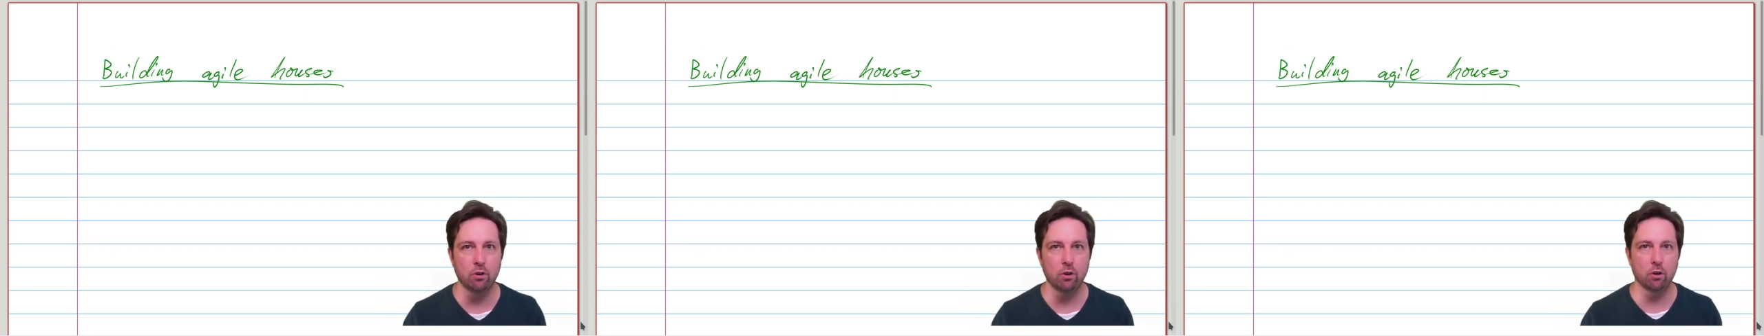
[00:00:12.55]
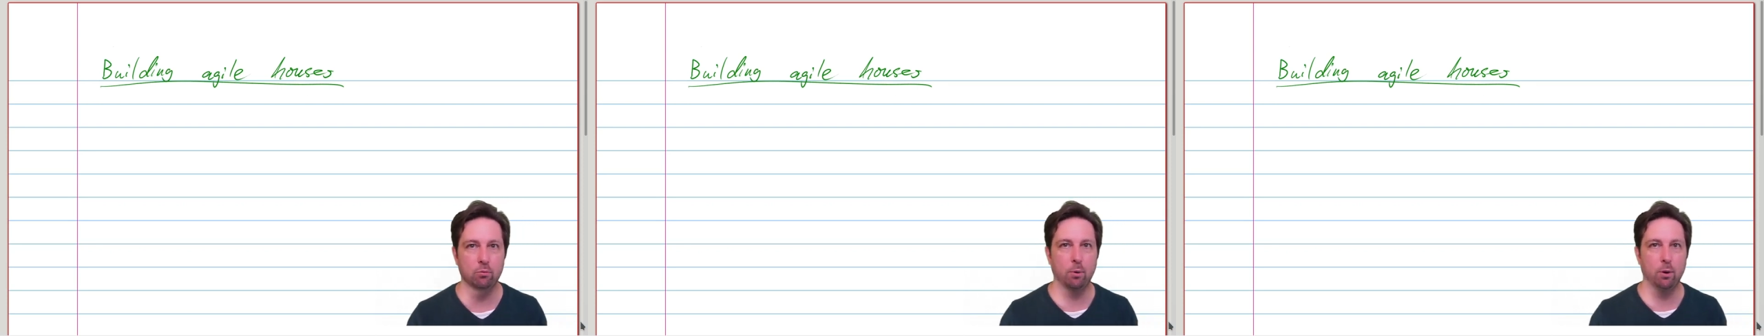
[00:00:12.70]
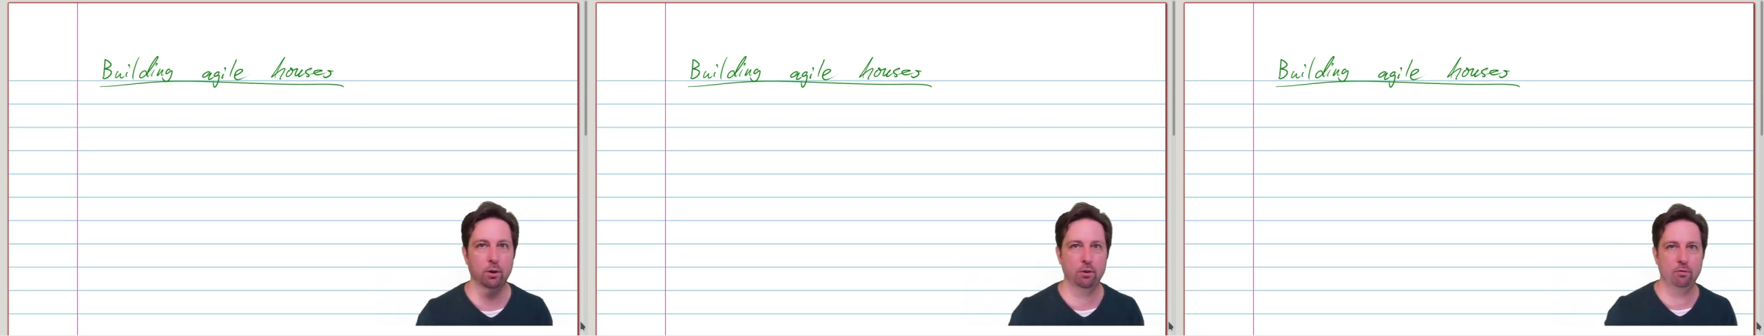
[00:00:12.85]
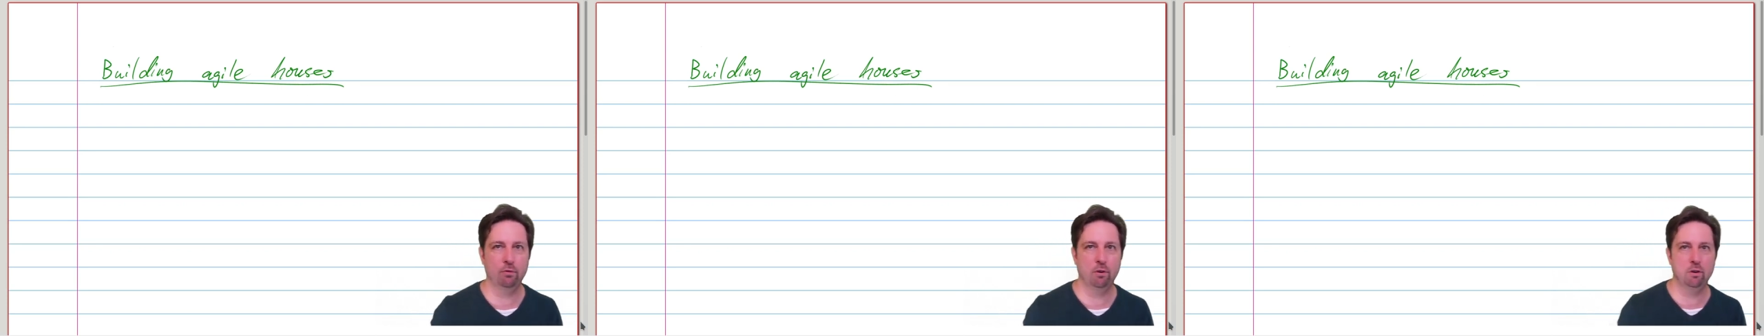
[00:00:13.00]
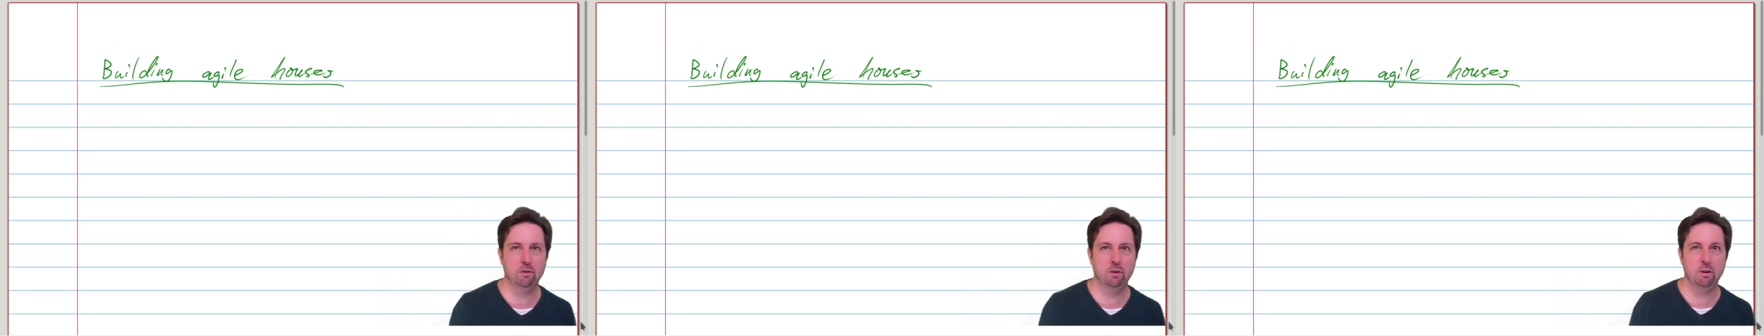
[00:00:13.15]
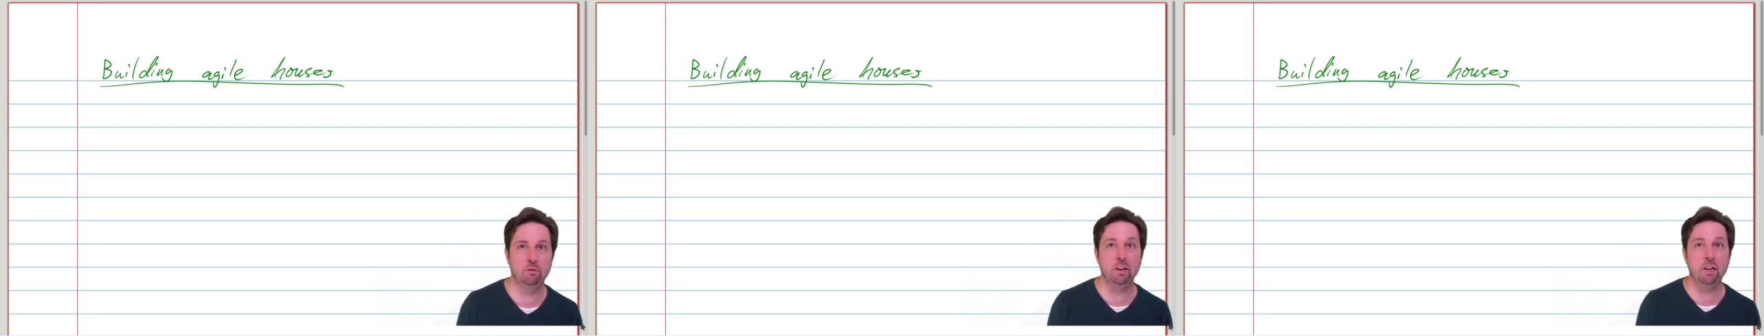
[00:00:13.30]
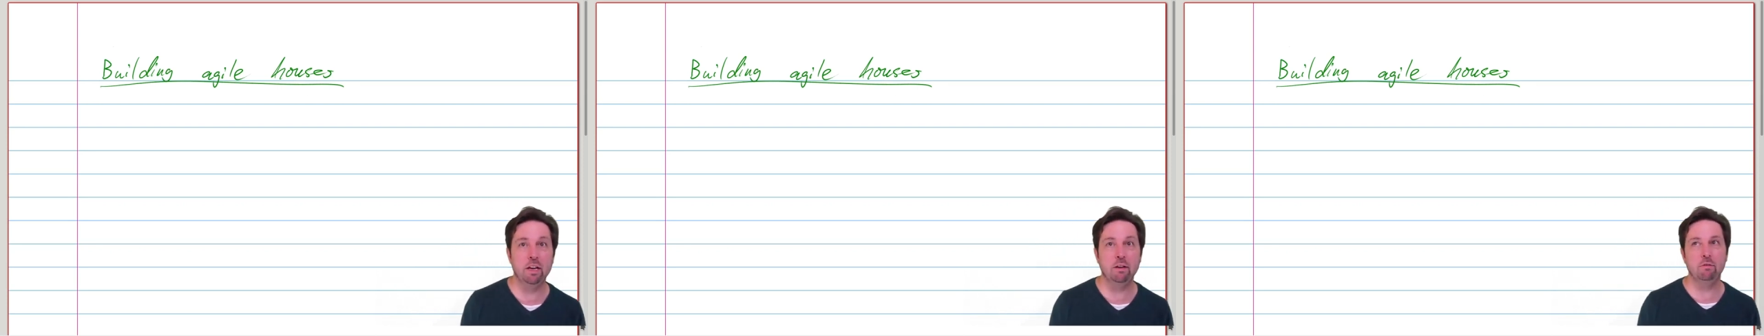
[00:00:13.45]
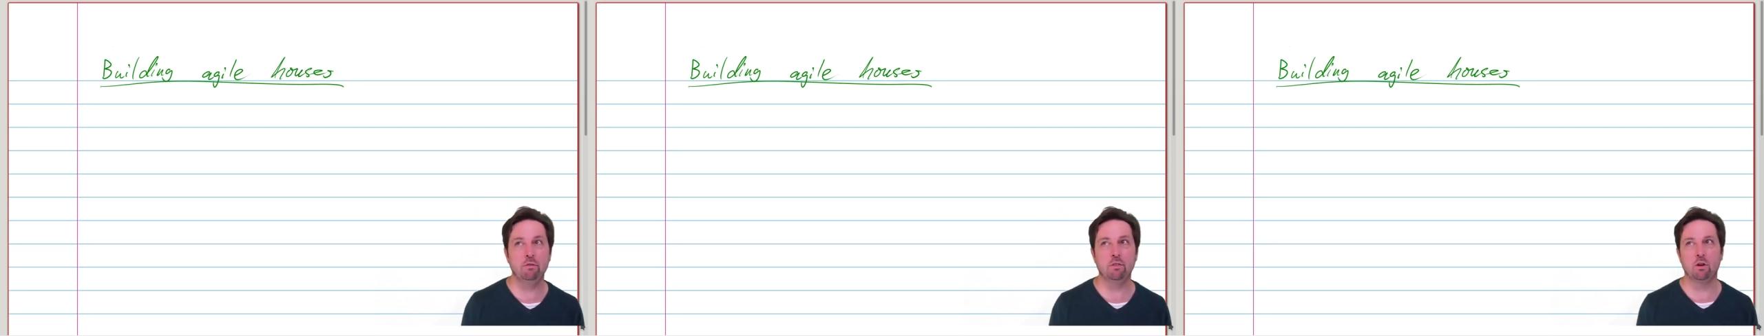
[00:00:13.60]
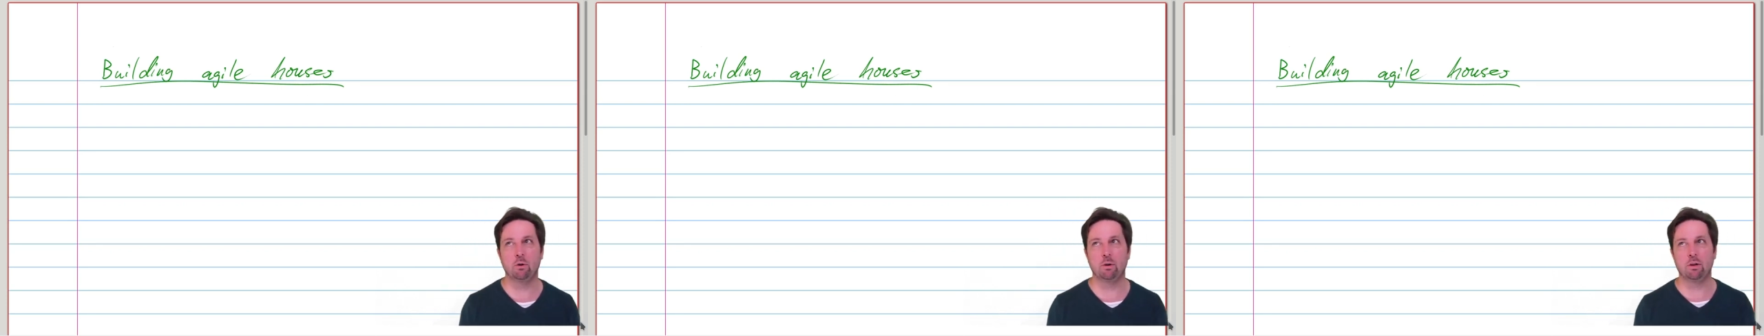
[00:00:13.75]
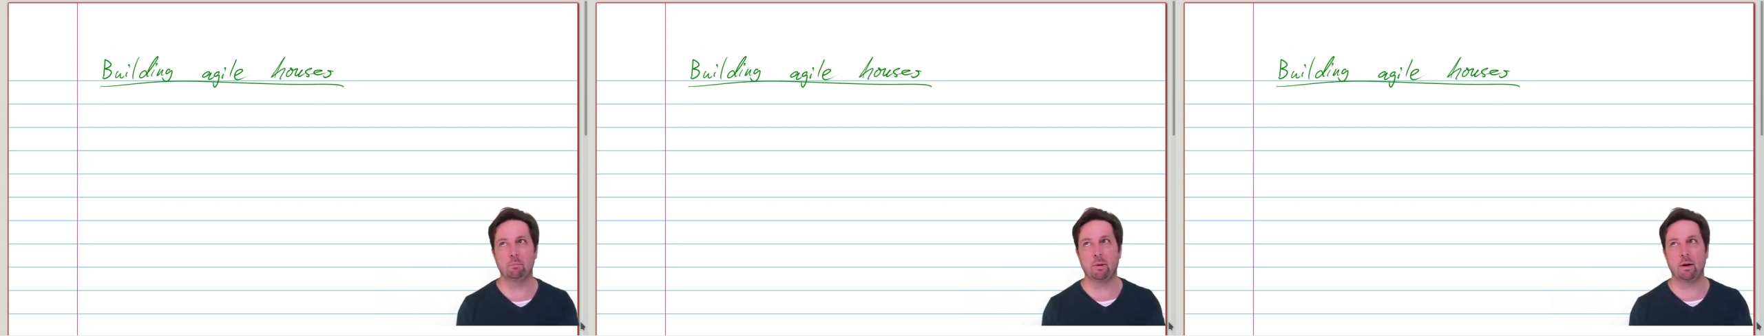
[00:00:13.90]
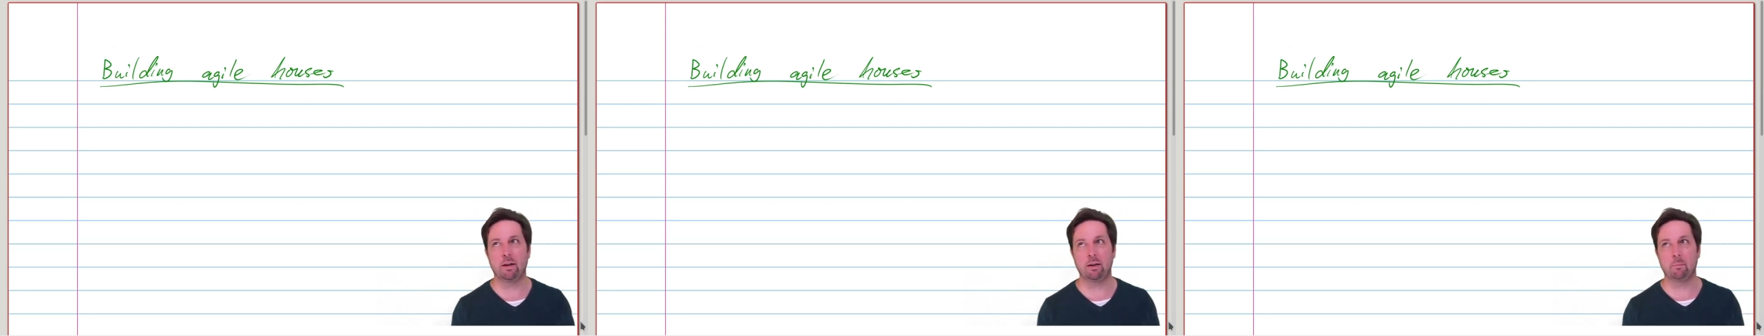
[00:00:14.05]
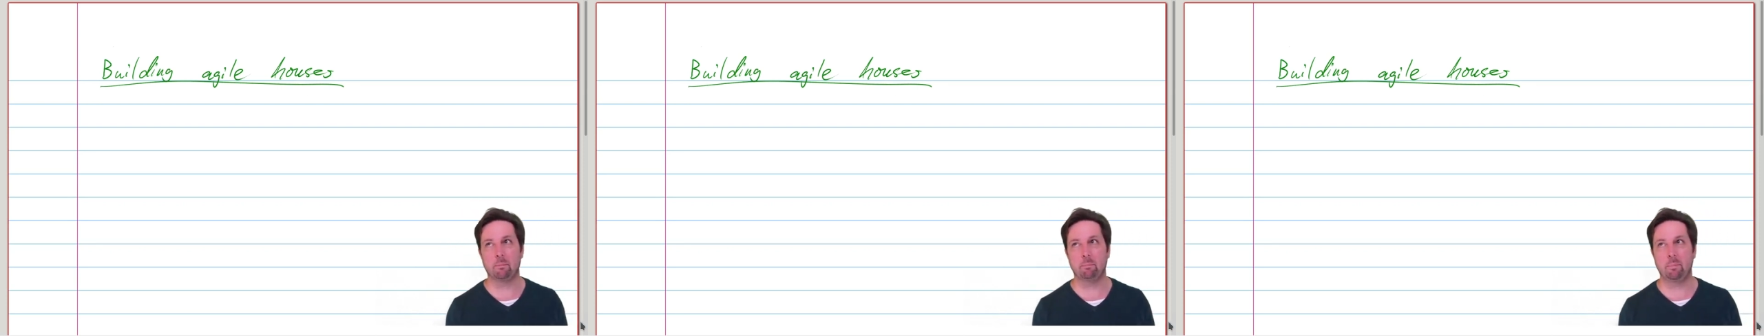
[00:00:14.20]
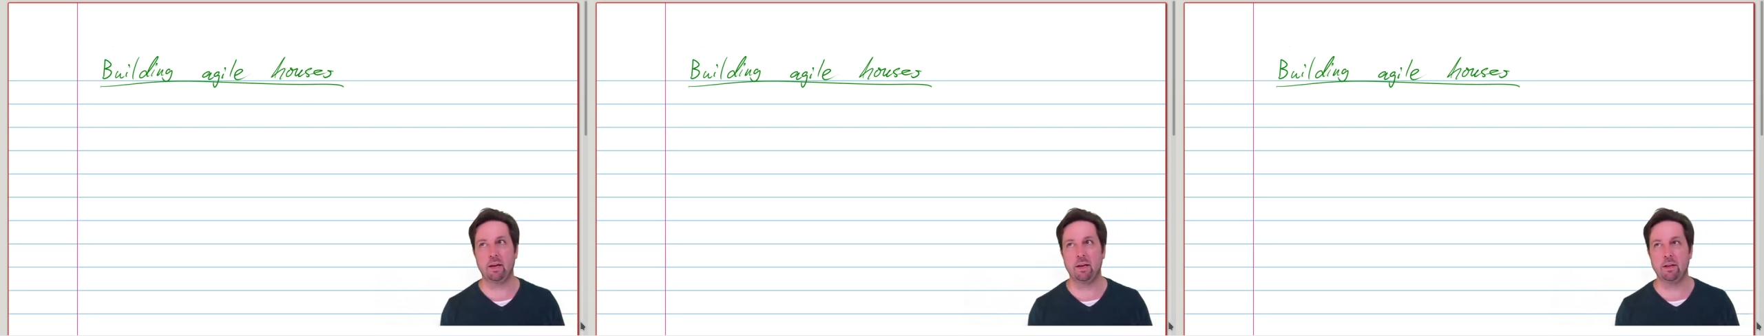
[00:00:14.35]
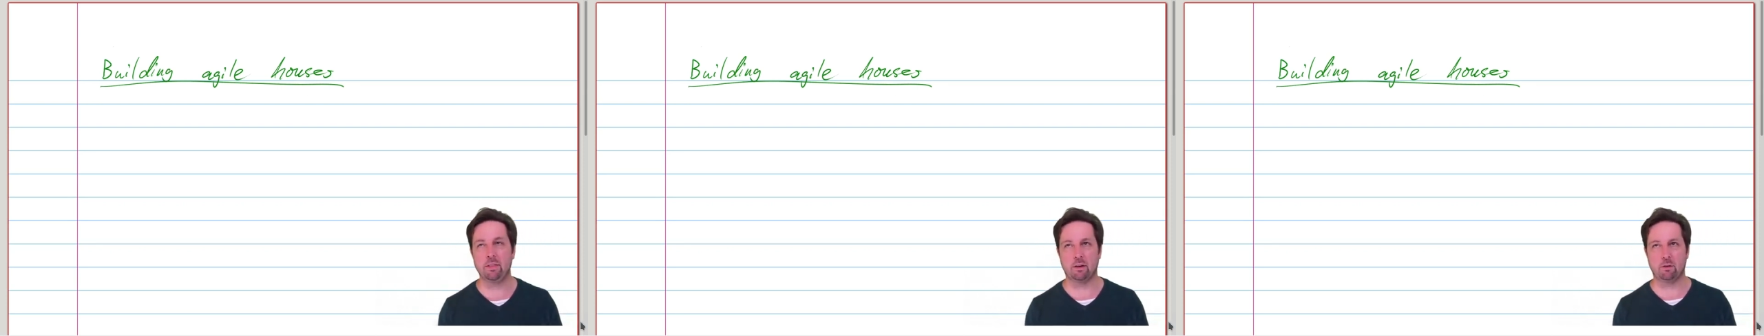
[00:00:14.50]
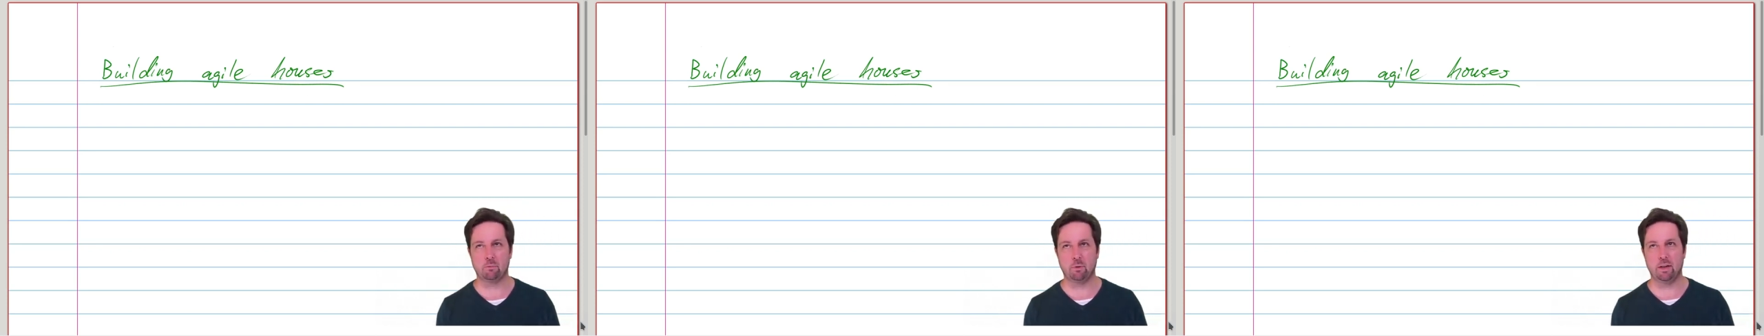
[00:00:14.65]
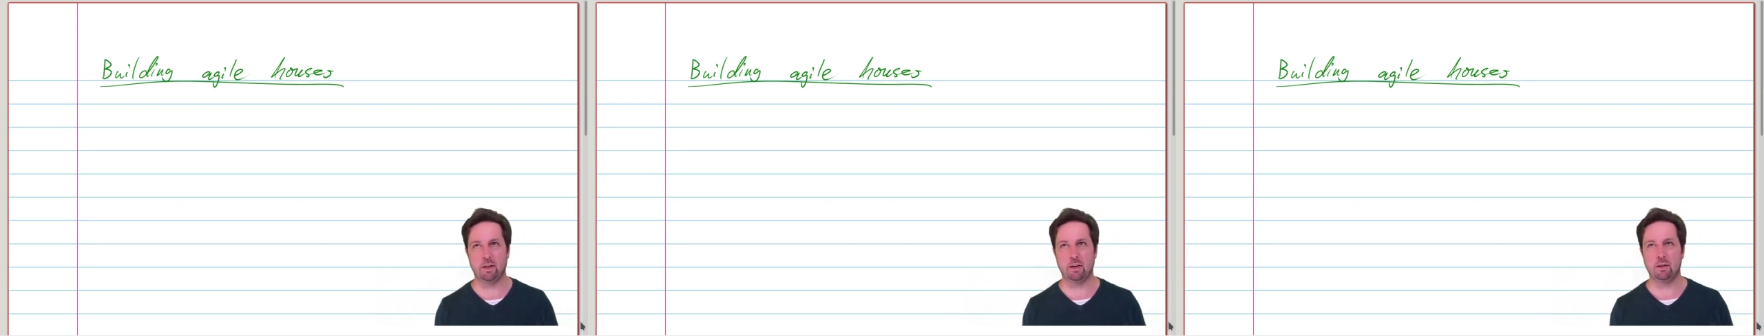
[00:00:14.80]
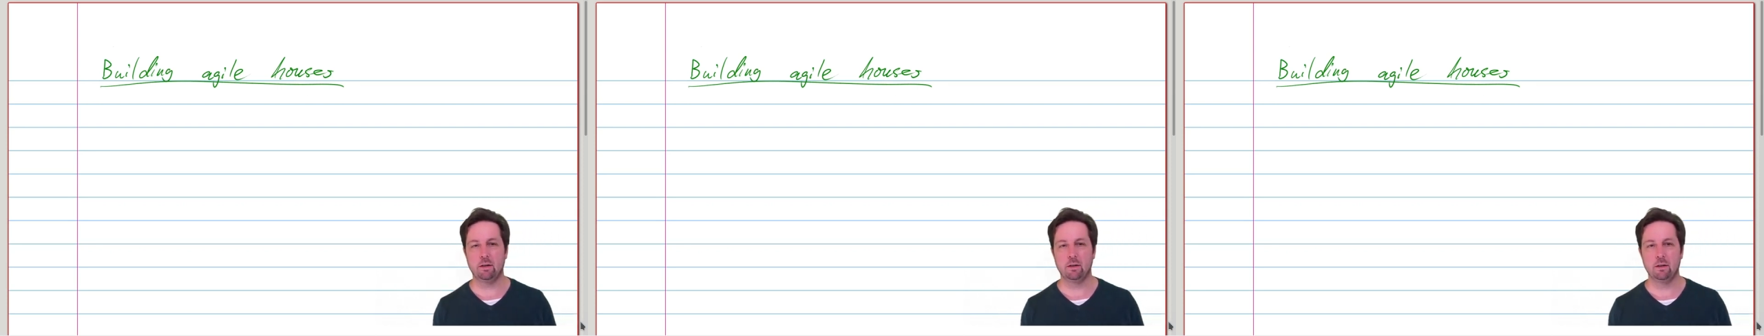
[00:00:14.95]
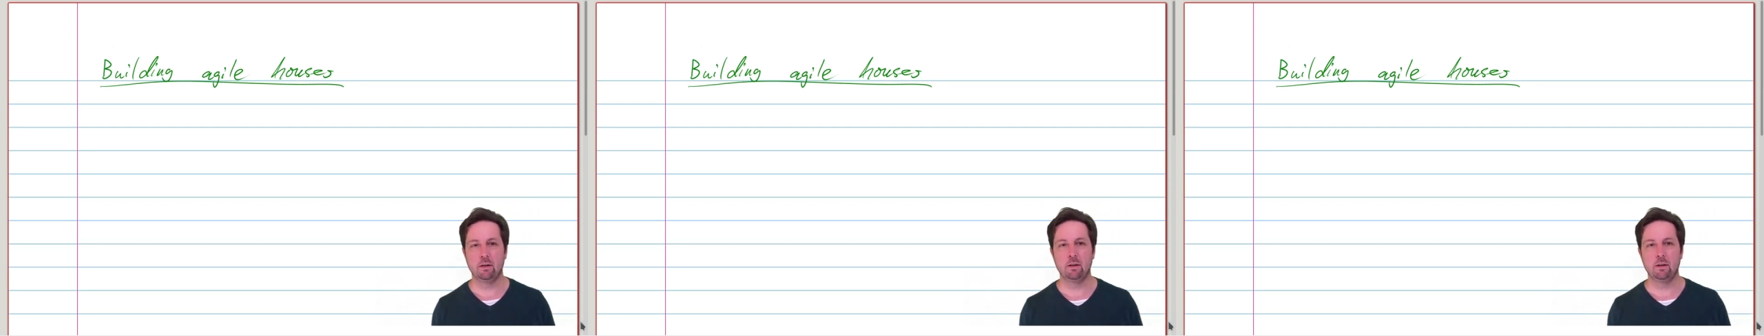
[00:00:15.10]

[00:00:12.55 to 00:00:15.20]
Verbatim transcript: not waterfall driven, even though it might appear that way,